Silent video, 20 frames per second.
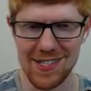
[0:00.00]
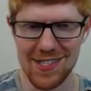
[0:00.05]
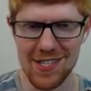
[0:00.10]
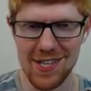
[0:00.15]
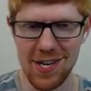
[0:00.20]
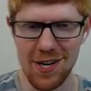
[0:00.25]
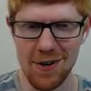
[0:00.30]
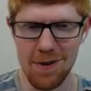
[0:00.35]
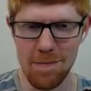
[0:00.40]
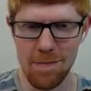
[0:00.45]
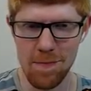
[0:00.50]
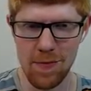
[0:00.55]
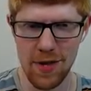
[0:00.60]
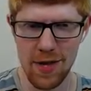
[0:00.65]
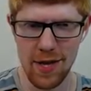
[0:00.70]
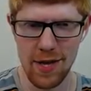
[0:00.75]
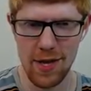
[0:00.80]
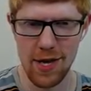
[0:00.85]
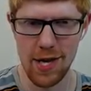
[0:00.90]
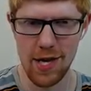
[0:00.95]
So
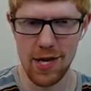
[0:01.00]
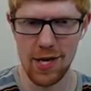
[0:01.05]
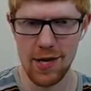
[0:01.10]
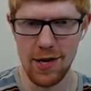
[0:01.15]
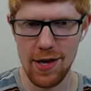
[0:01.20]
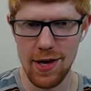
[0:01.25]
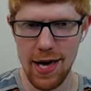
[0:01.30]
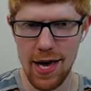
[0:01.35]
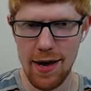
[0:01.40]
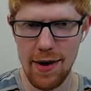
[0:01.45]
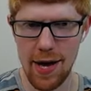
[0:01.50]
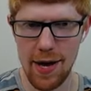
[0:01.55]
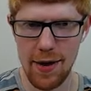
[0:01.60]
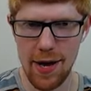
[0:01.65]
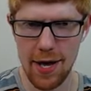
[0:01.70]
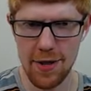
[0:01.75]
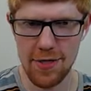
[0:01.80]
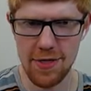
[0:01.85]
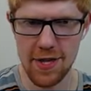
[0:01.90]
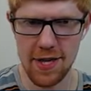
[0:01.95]

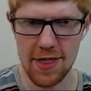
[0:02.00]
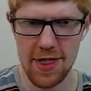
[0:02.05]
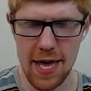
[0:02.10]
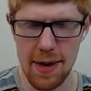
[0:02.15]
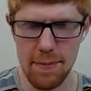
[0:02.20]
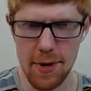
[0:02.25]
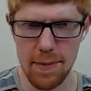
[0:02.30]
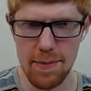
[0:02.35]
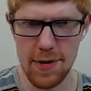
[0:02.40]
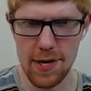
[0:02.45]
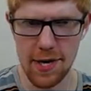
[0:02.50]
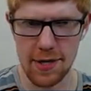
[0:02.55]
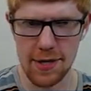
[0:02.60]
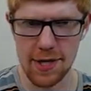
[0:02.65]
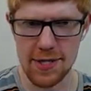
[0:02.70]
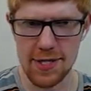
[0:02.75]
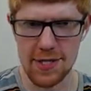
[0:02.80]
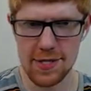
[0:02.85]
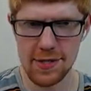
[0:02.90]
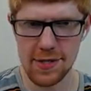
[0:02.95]
I, I think that might be it.
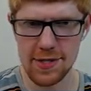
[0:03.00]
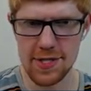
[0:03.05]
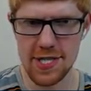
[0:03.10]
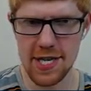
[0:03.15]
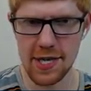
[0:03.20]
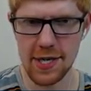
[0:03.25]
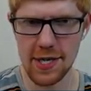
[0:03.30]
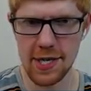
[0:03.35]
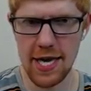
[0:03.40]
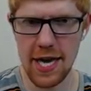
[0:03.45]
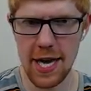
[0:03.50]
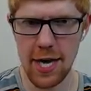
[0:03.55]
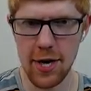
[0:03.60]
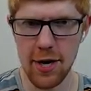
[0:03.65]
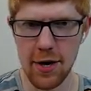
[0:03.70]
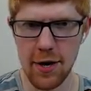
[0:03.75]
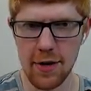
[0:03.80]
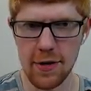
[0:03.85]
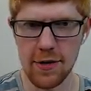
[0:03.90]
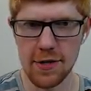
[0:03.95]
Let's let's take a gander.